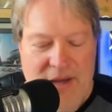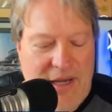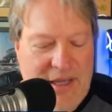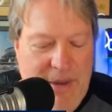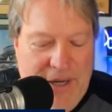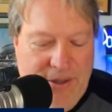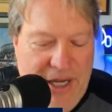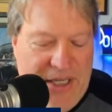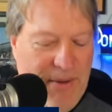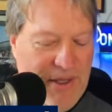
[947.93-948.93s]
in the major
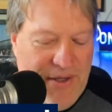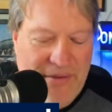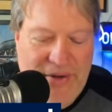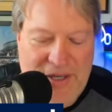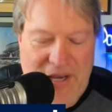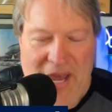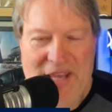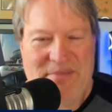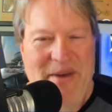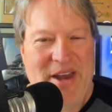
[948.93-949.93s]
leagues, but the 70s and
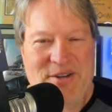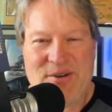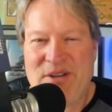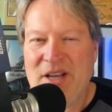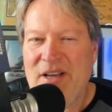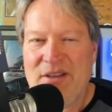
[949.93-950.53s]
80s managers,